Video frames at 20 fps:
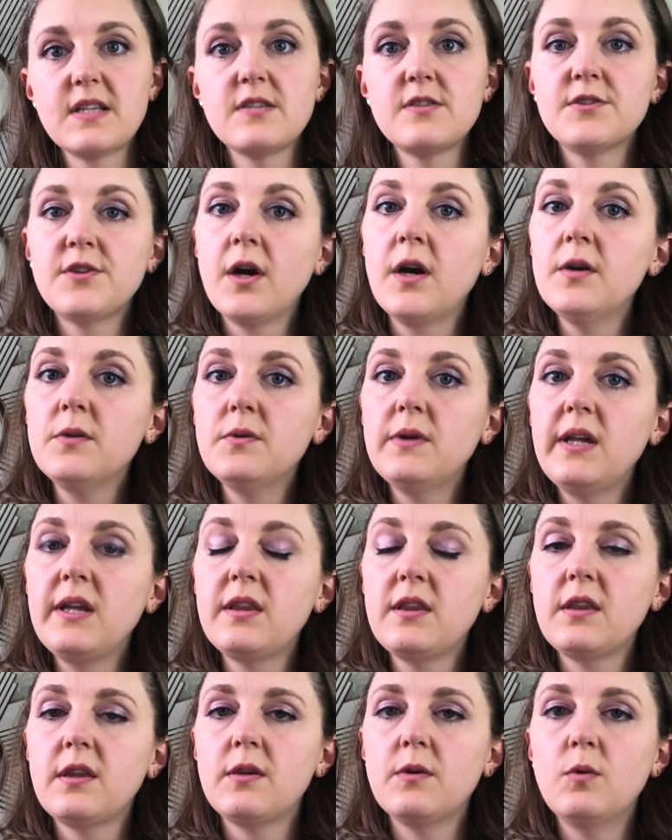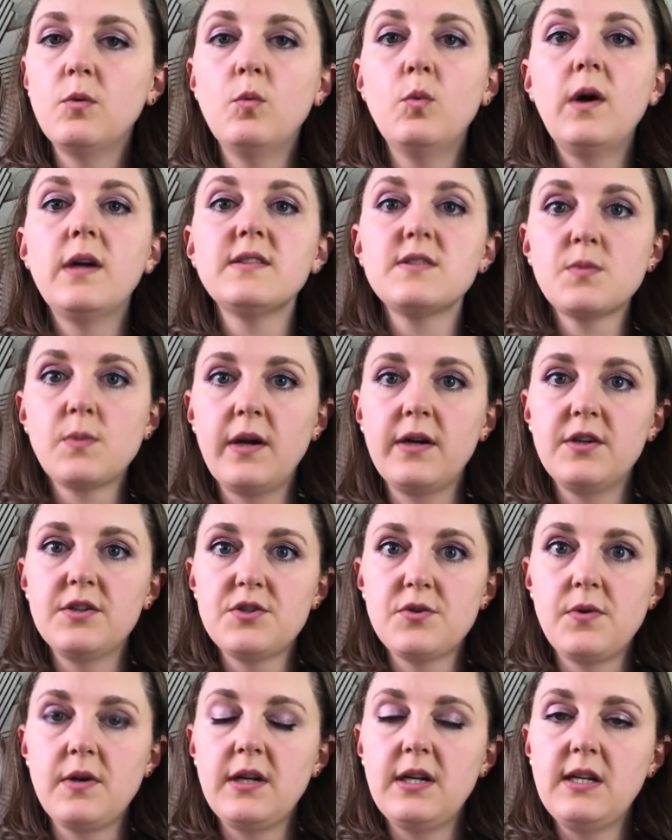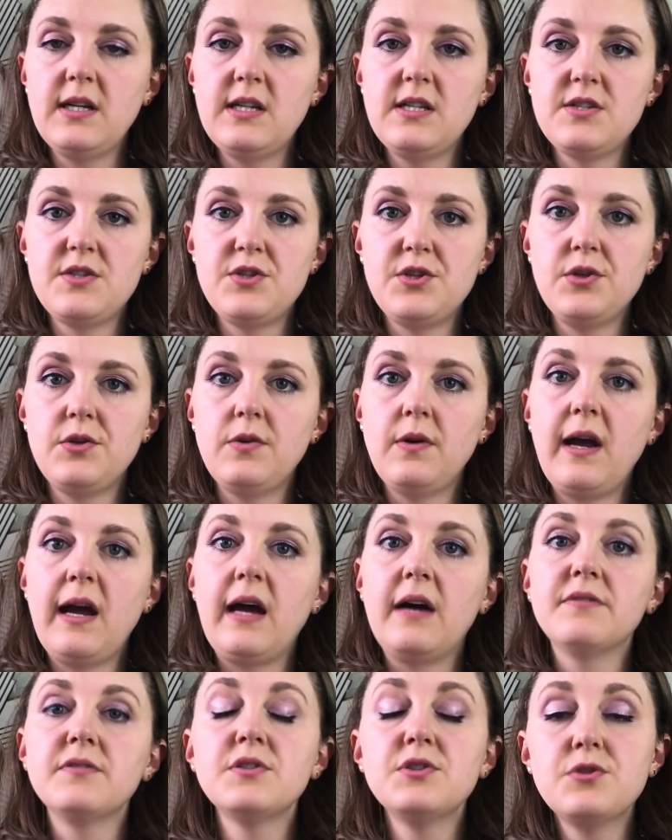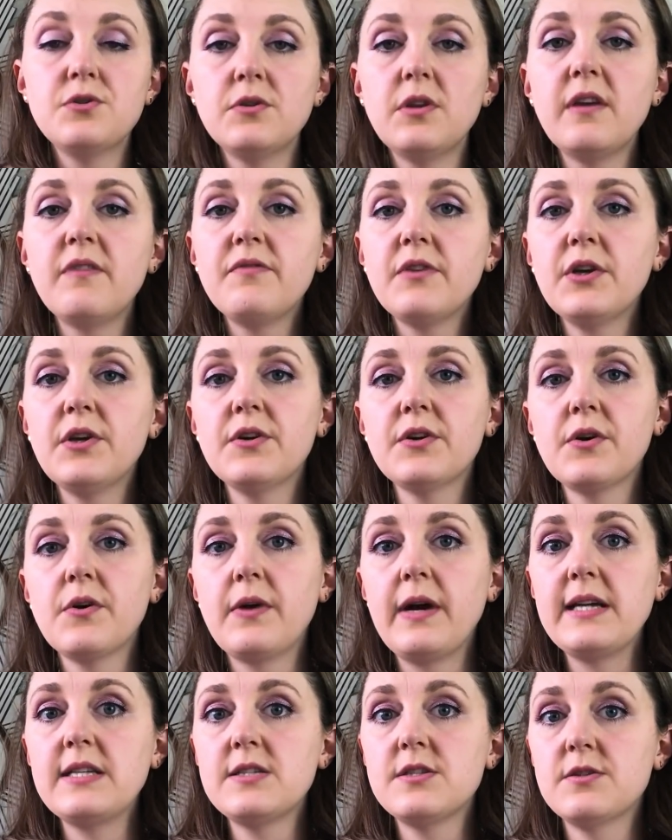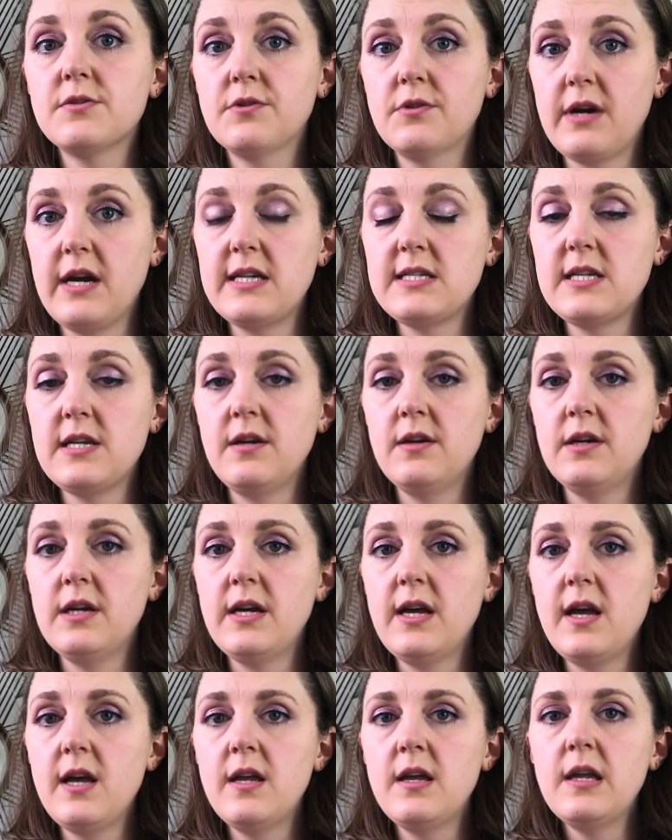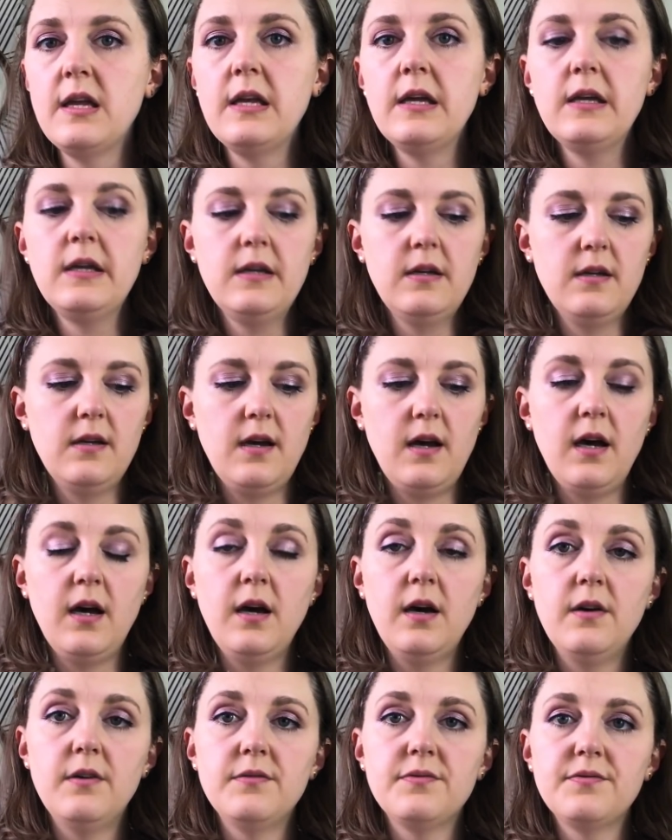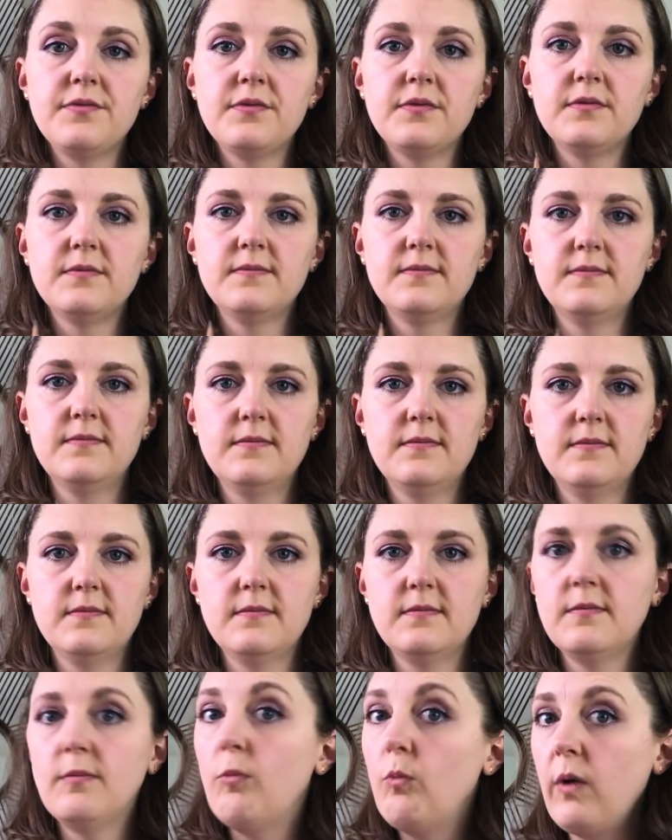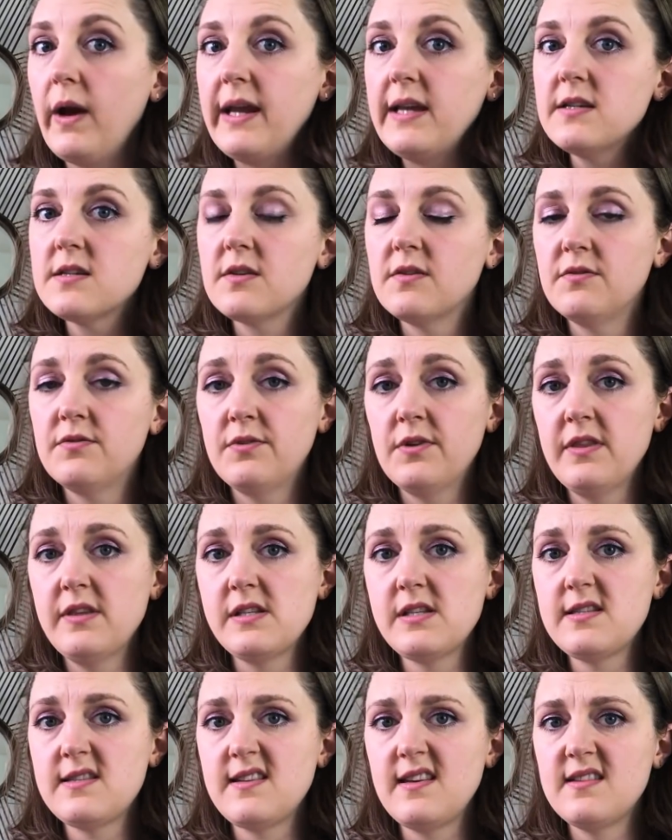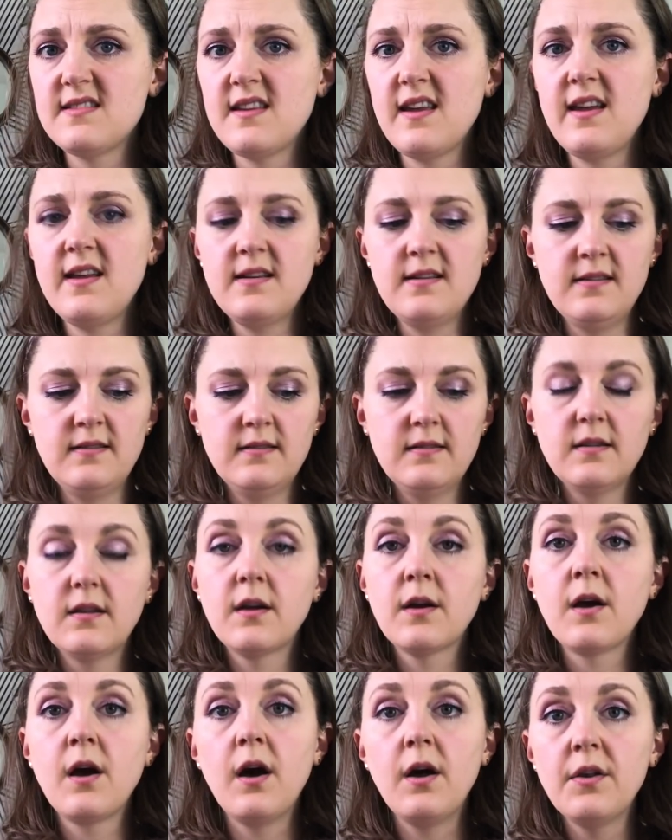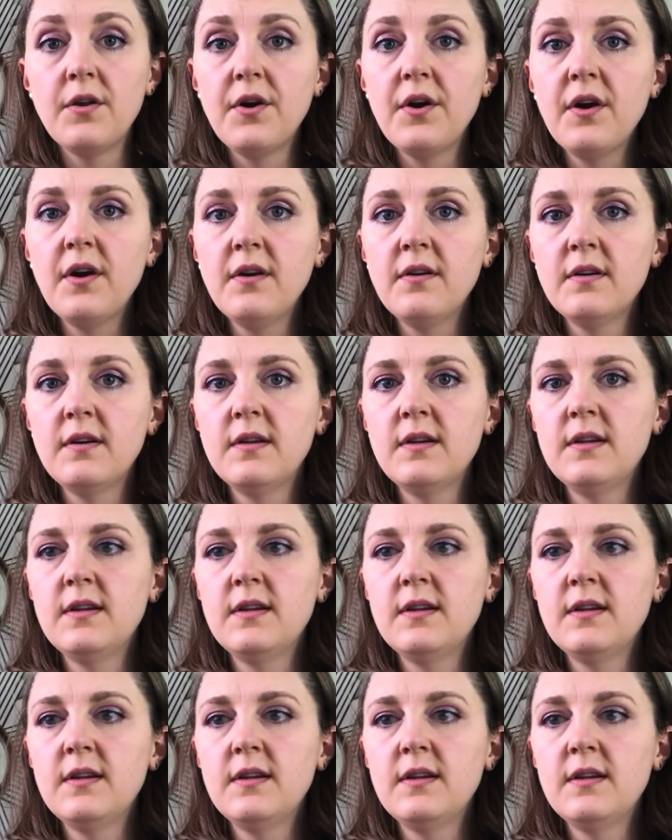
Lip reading: Start with, what sweaters quantities do you have? Do they fit your criteria of weight for this season, color,